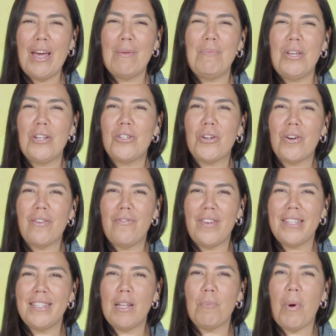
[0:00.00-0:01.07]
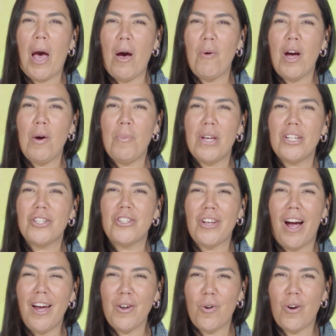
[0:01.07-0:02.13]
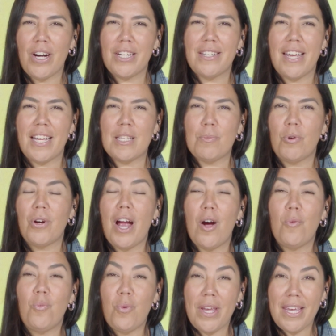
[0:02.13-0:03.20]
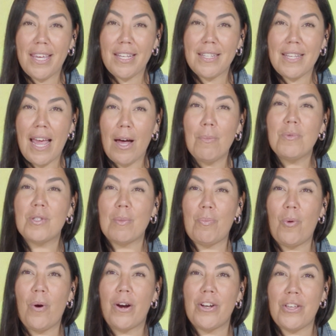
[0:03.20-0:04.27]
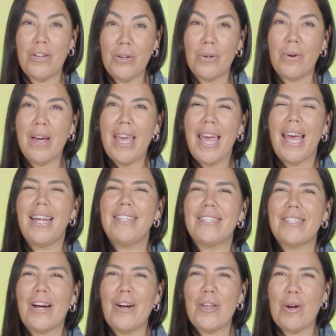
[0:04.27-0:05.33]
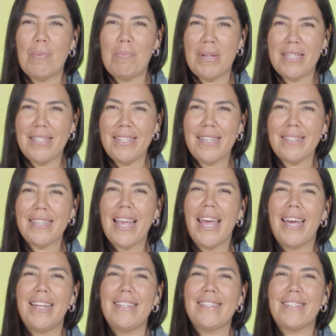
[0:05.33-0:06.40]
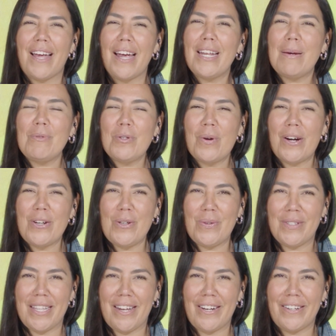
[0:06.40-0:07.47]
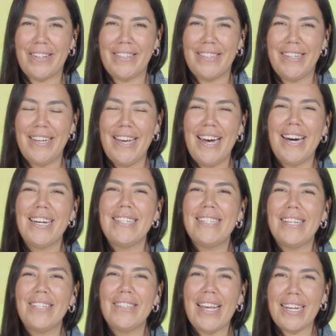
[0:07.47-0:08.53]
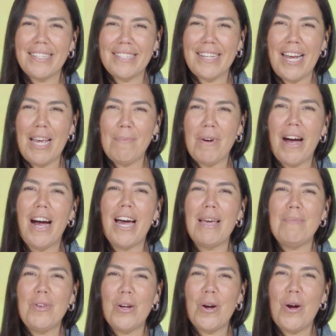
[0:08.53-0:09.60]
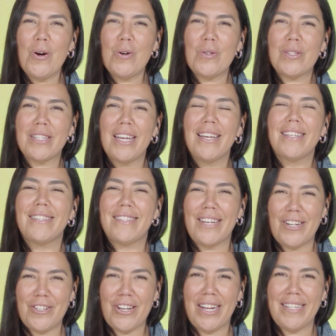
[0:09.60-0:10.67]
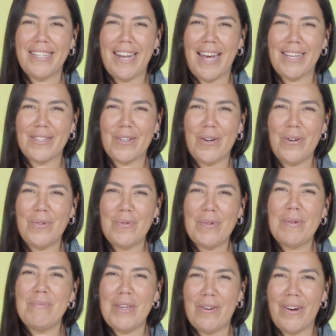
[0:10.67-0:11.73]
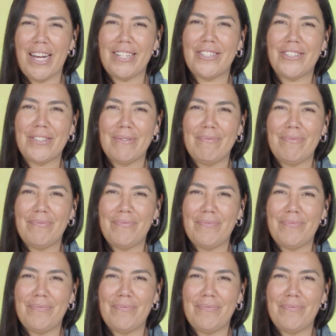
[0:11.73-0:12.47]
Be sure to visit powwowpitch.org to explore how we can help support you and start your business and sign up to our newsletter. Until next time, I'm your host, Sunshine Tenasco. Miigwech.